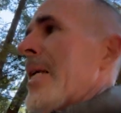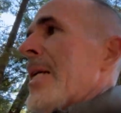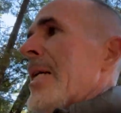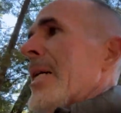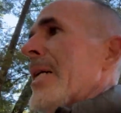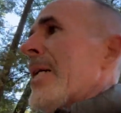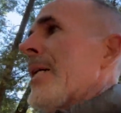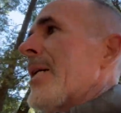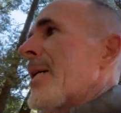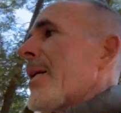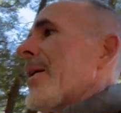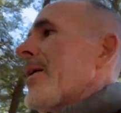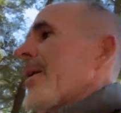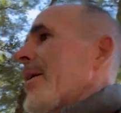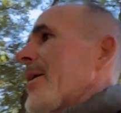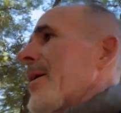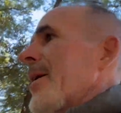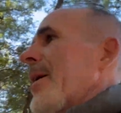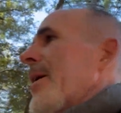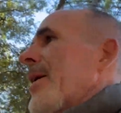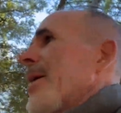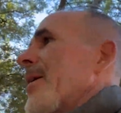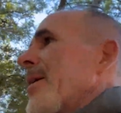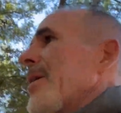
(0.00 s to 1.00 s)
to
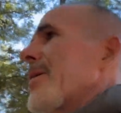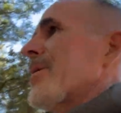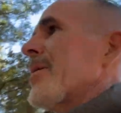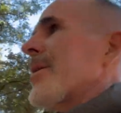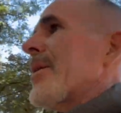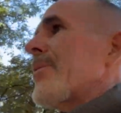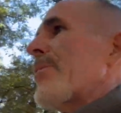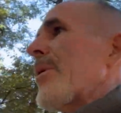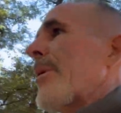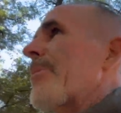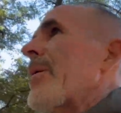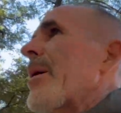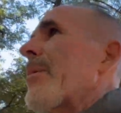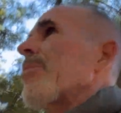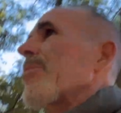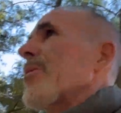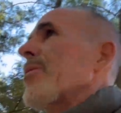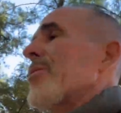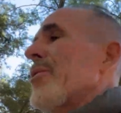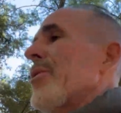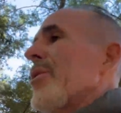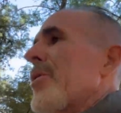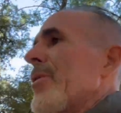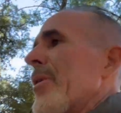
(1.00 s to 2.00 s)
see what people are
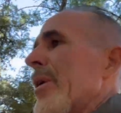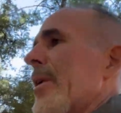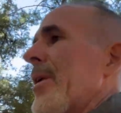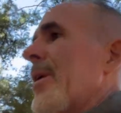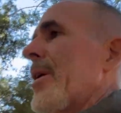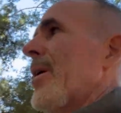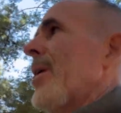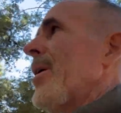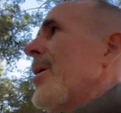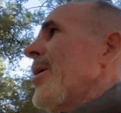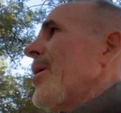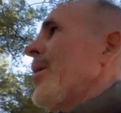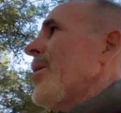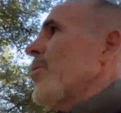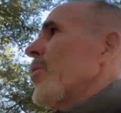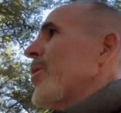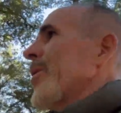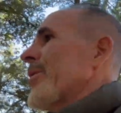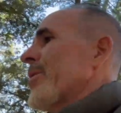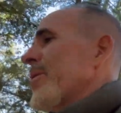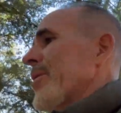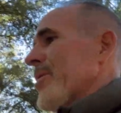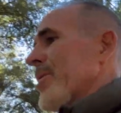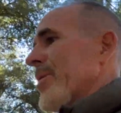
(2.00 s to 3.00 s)
doing, what
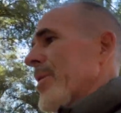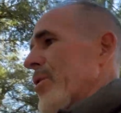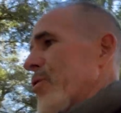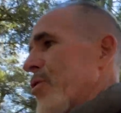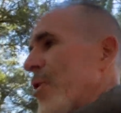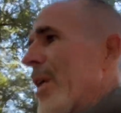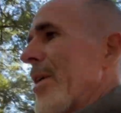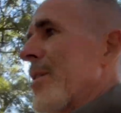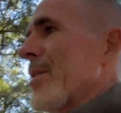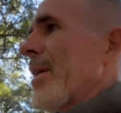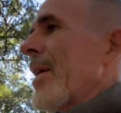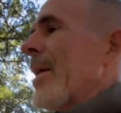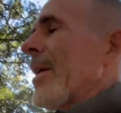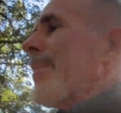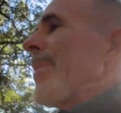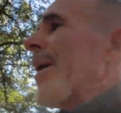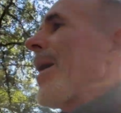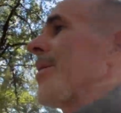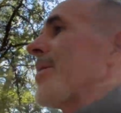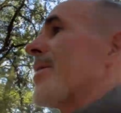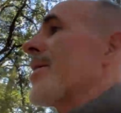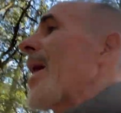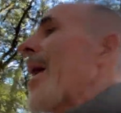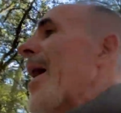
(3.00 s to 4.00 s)
they're suggesting
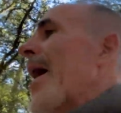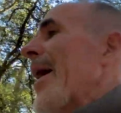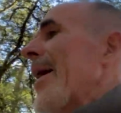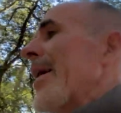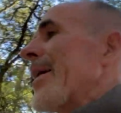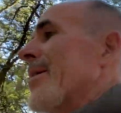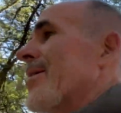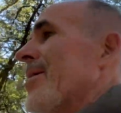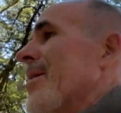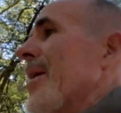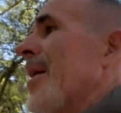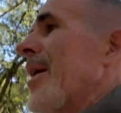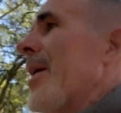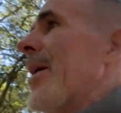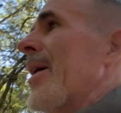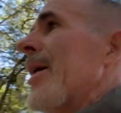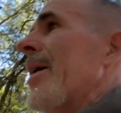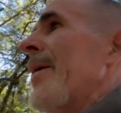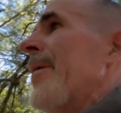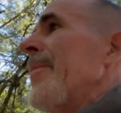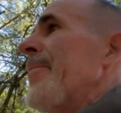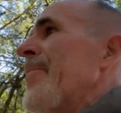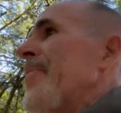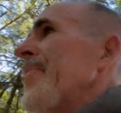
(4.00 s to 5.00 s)
about tags,
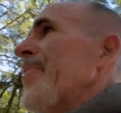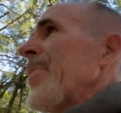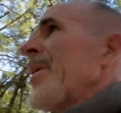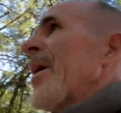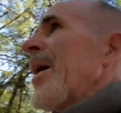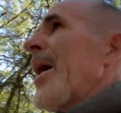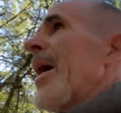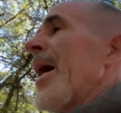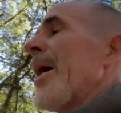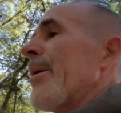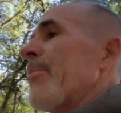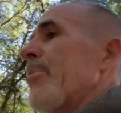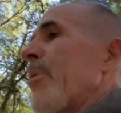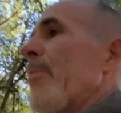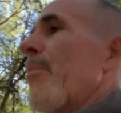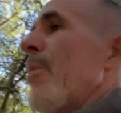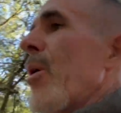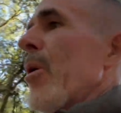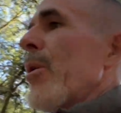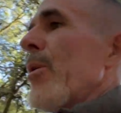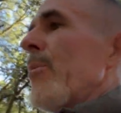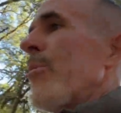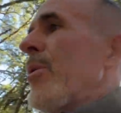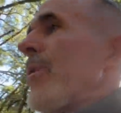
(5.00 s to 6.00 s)
how to
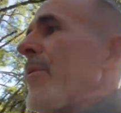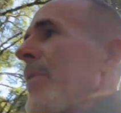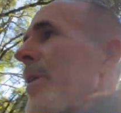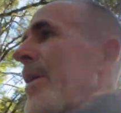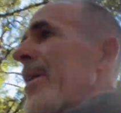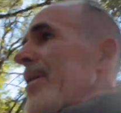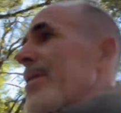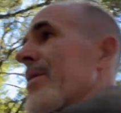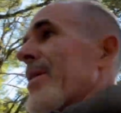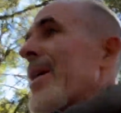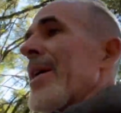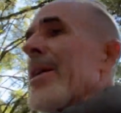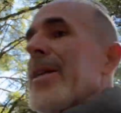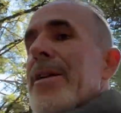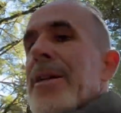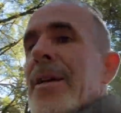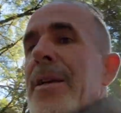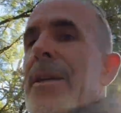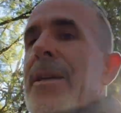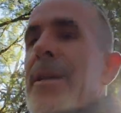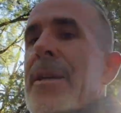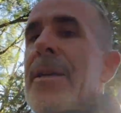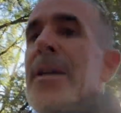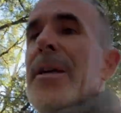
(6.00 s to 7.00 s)
promote your movie, and it's kind
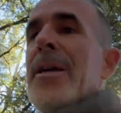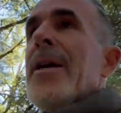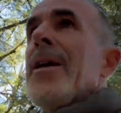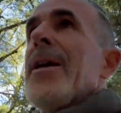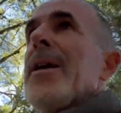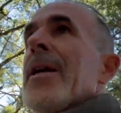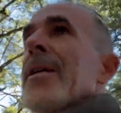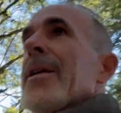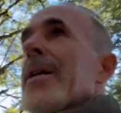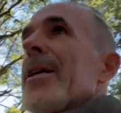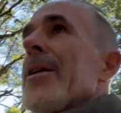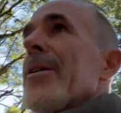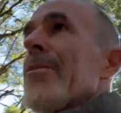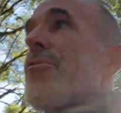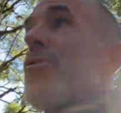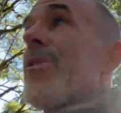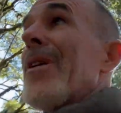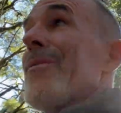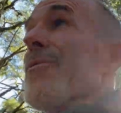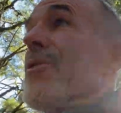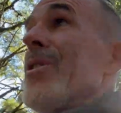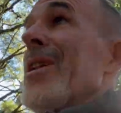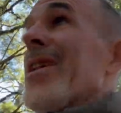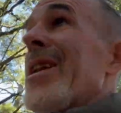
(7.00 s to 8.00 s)
of
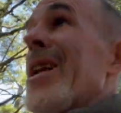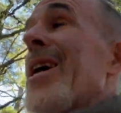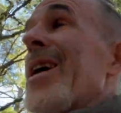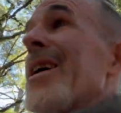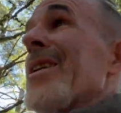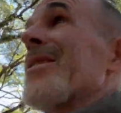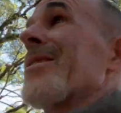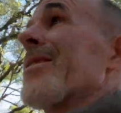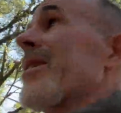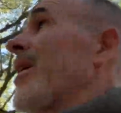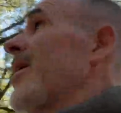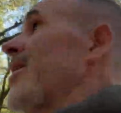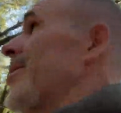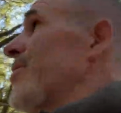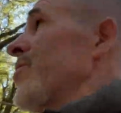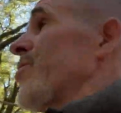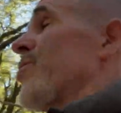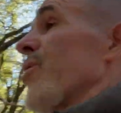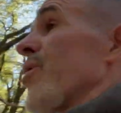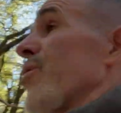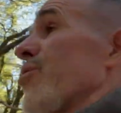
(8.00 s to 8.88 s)
drives you nuts. There's just